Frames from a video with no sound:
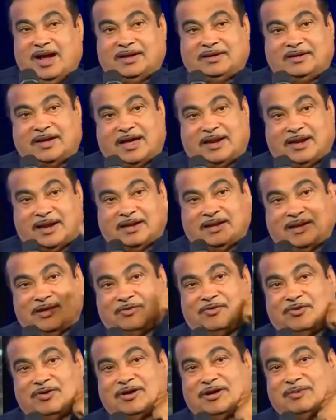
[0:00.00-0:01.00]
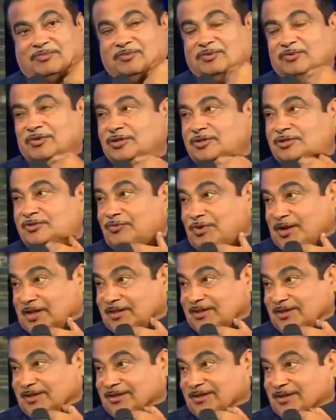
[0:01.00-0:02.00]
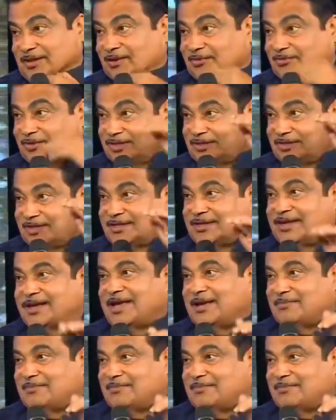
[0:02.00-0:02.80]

and directly going up to the Surat. Now this is